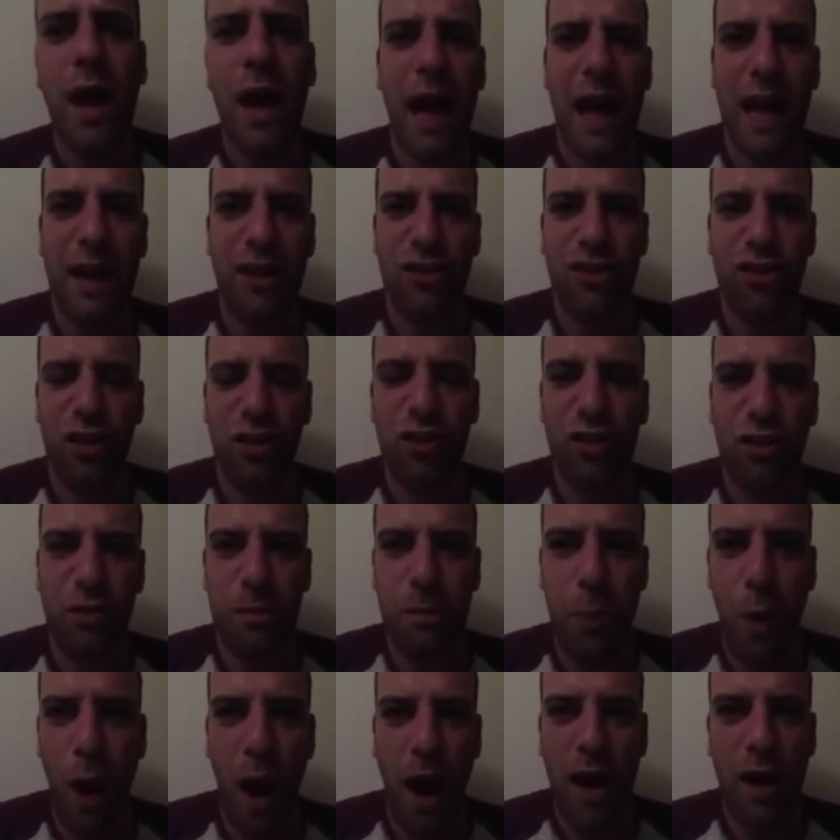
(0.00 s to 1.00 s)
it's just
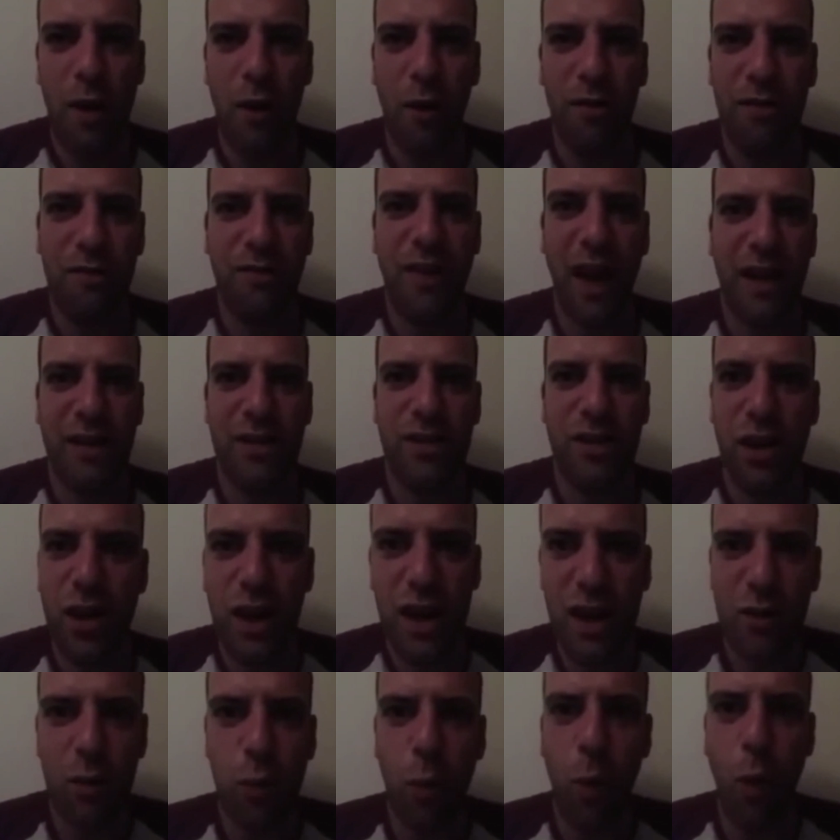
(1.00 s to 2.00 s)
Sprite or Fanta that
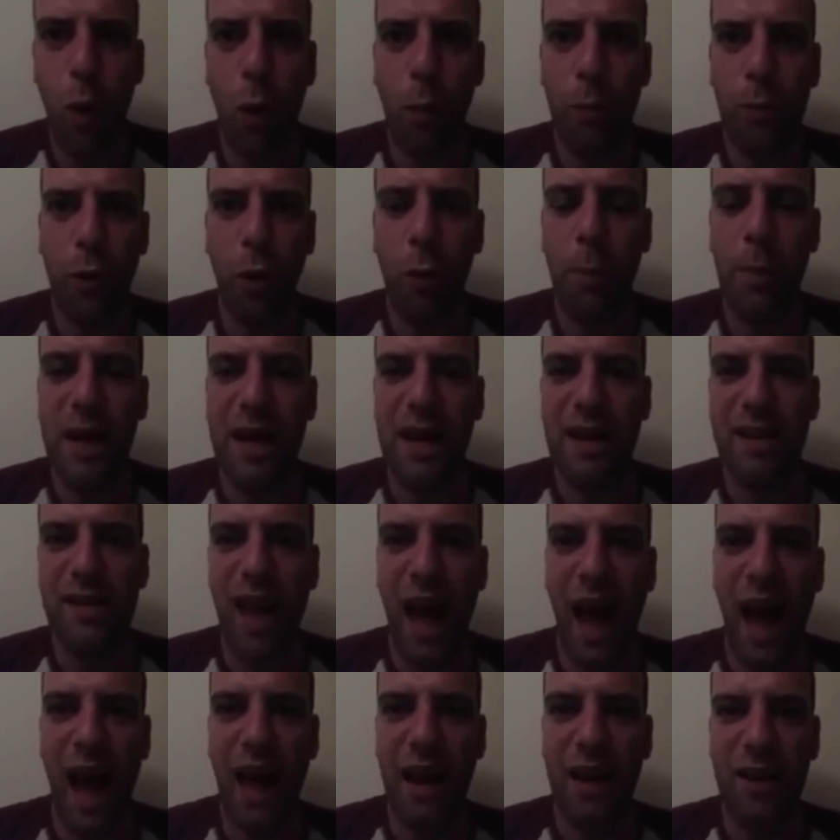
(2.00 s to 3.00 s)
he's warmed up in his
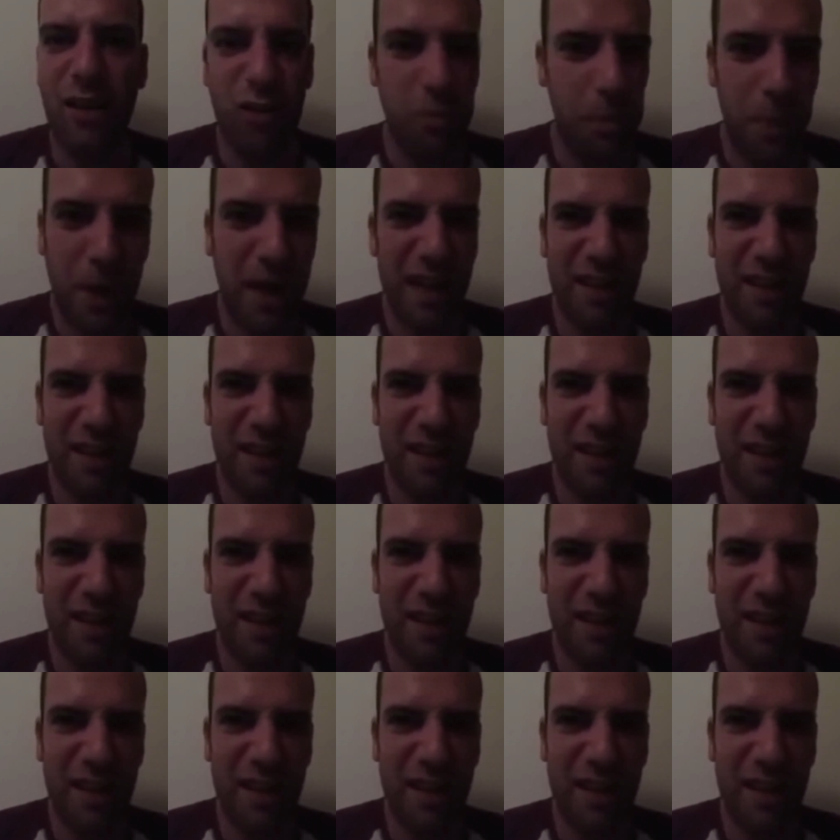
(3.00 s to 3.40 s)
hands, but